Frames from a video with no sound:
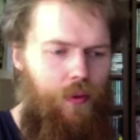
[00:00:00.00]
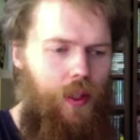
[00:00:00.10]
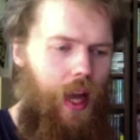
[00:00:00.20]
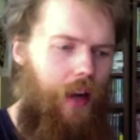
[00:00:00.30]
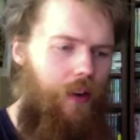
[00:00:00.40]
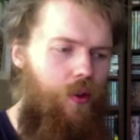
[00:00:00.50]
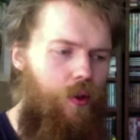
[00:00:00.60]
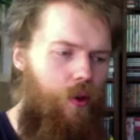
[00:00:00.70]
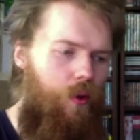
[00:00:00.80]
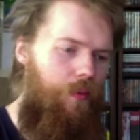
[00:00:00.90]
can
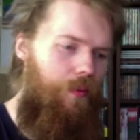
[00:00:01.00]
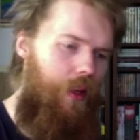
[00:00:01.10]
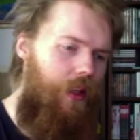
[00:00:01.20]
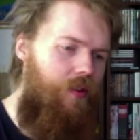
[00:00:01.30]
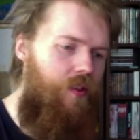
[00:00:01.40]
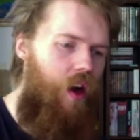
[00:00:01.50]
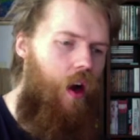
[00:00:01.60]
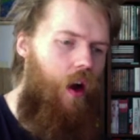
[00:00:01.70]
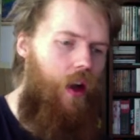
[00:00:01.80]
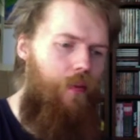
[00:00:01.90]
do in
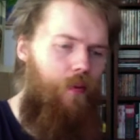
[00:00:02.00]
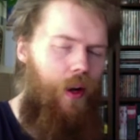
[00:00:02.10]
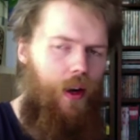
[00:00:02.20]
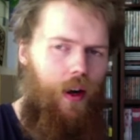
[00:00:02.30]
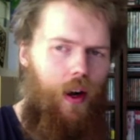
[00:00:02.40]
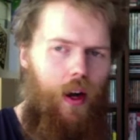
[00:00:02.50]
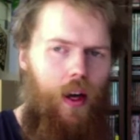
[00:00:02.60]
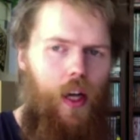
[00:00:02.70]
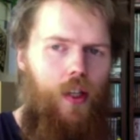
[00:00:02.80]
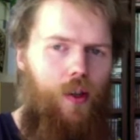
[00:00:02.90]
time, where
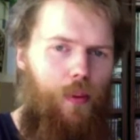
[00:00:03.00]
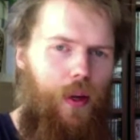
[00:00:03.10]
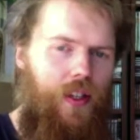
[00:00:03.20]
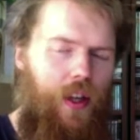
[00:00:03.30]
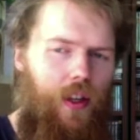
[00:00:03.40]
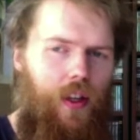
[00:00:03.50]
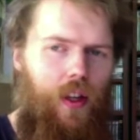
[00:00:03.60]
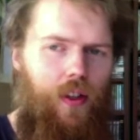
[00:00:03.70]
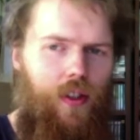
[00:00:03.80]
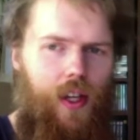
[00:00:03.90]
somebody started
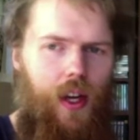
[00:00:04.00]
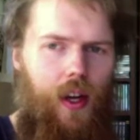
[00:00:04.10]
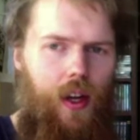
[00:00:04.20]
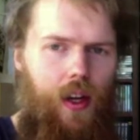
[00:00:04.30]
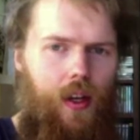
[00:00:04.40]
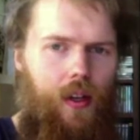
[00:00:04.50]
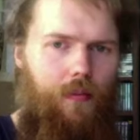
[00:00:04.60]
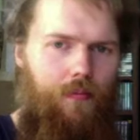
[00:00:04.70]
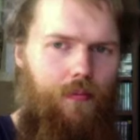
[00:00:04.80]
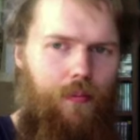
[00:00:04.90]
out as a
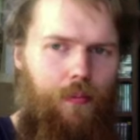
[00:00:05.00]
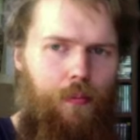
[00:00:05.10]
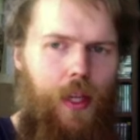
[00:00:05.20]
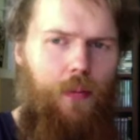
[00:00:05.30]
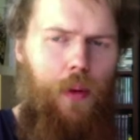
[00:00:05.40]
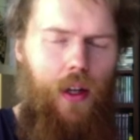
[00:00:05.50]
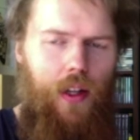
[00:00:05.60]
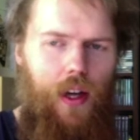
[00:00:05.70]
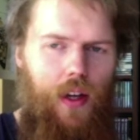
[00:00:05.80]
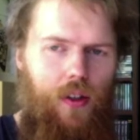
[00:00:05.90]
bit part
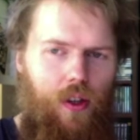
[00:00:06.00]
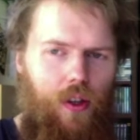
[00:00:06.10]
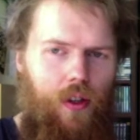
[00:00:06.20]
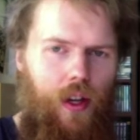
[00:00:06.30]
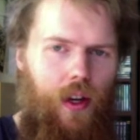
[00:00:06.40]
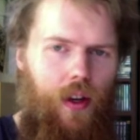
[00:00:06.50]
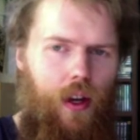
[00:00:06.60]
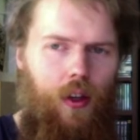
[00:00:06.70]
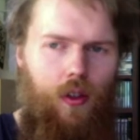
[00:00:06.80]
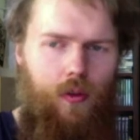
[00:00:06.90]
actor, then
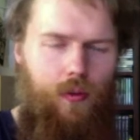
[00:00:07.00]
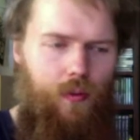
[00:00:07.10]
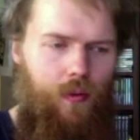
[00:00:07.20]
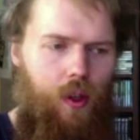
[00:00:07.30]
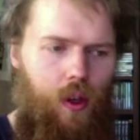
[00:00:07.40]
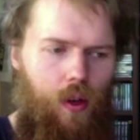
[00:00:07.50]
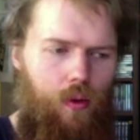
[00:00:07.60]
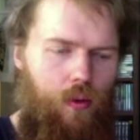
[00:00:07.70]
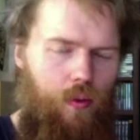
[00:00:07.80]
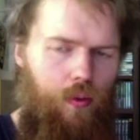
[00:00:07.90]
a
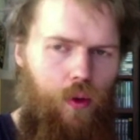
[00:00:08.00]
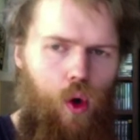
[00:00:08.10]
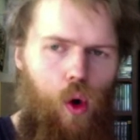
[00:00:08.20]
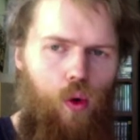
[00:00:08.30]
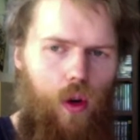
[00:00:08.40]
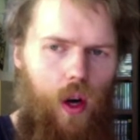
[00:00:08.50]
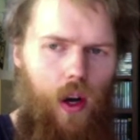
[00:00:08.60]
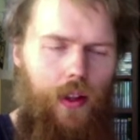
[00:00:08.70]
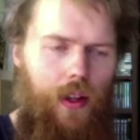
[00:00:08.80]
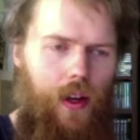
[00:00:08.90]

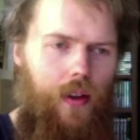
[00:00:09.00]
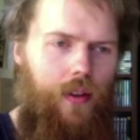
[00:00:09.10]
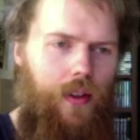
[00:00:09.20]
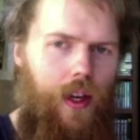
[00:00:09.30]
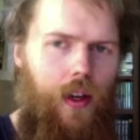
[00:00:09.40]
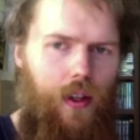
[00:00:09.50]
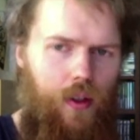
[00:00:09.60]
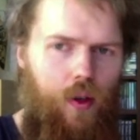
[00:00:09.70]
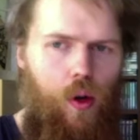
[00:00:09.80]
co-writer, then a